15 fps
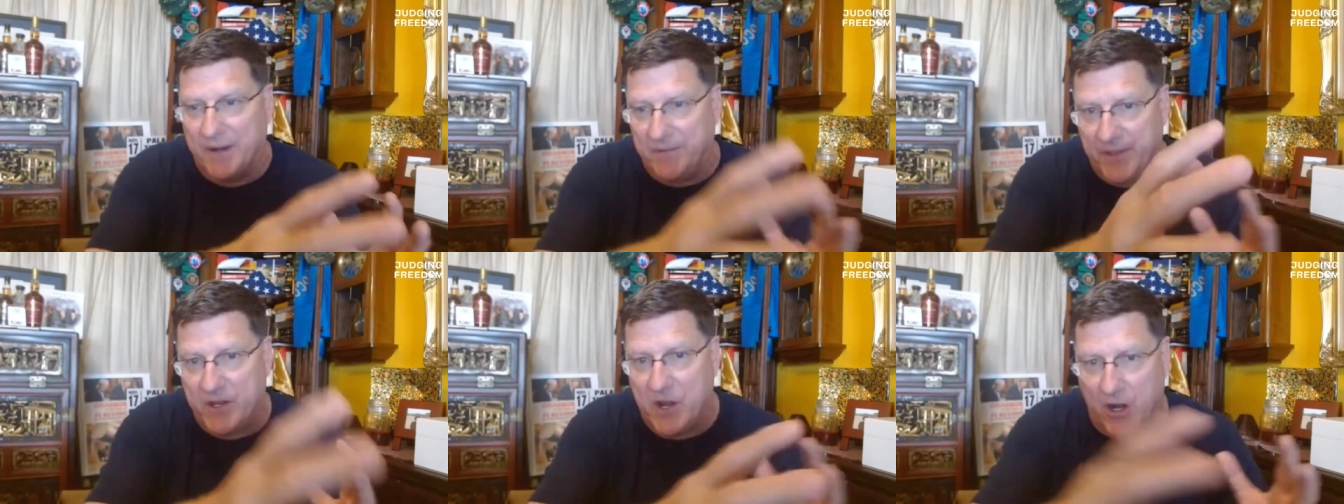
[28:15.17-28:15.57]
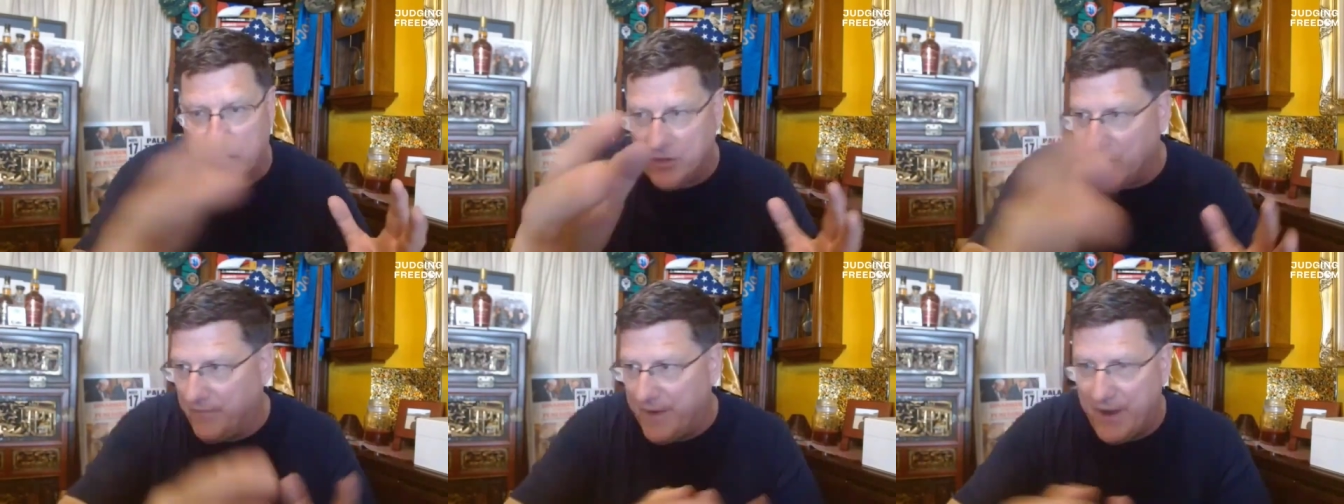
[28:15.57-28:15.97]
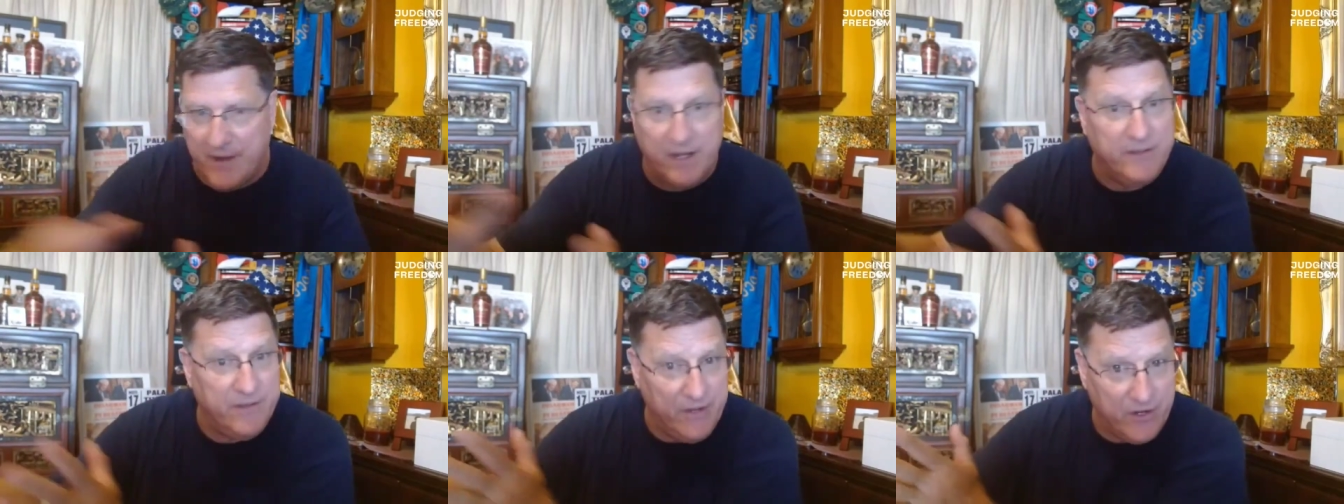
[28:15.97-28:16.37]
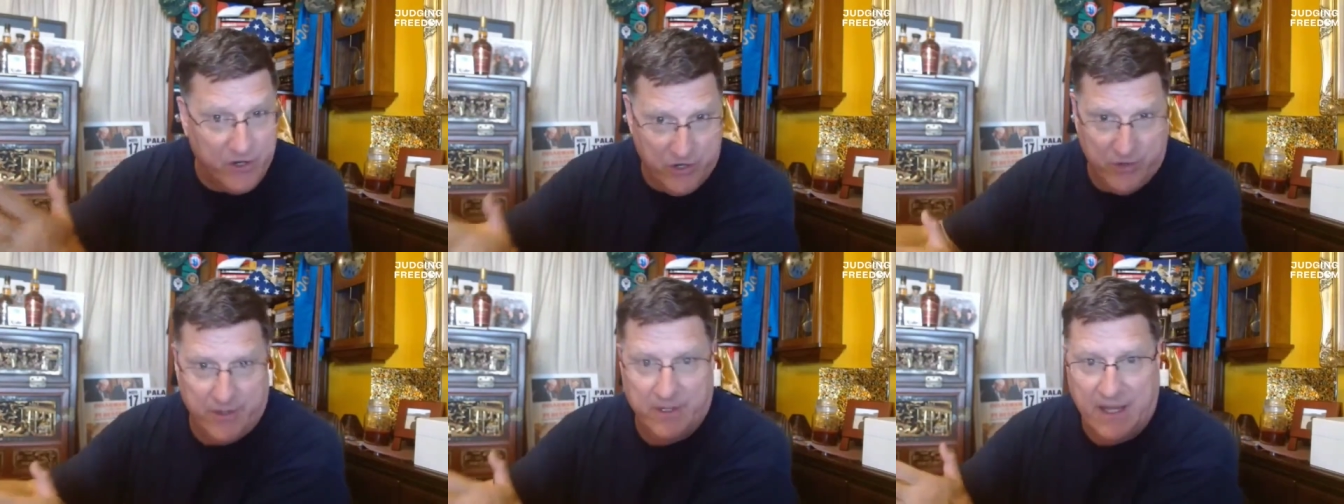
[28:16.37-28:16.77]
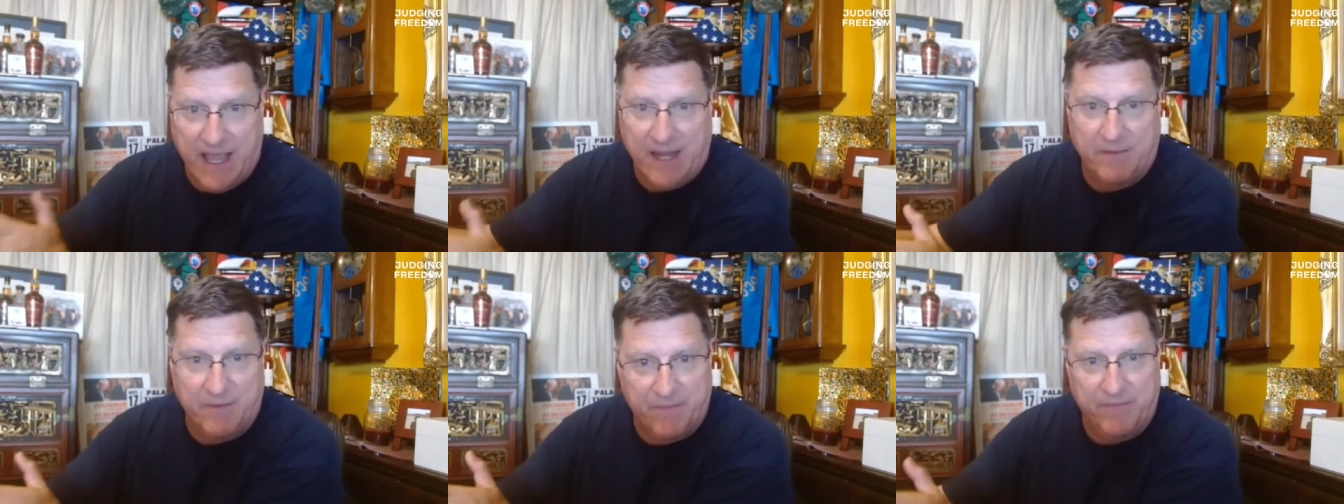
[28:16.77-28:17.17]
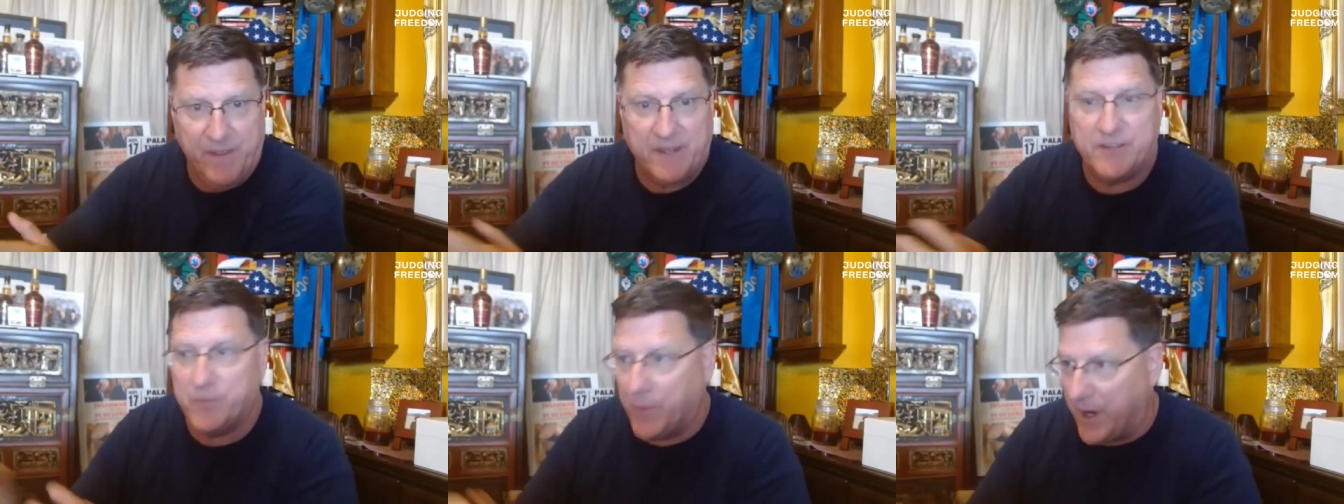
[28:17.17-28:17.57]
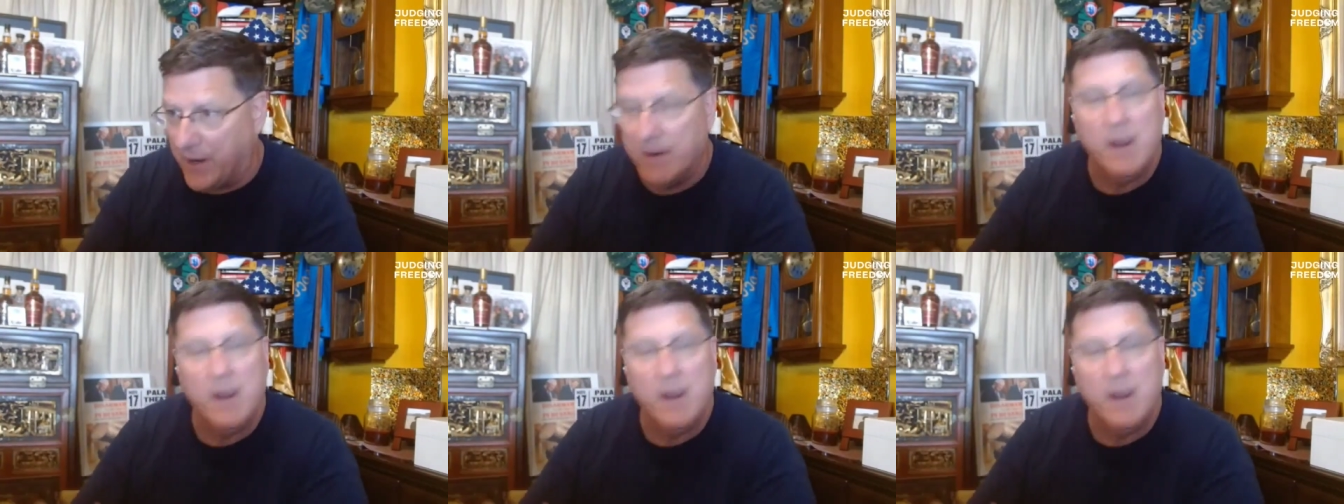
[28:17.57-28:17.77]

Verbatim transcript: out of the Kharkov area to their current line of defense,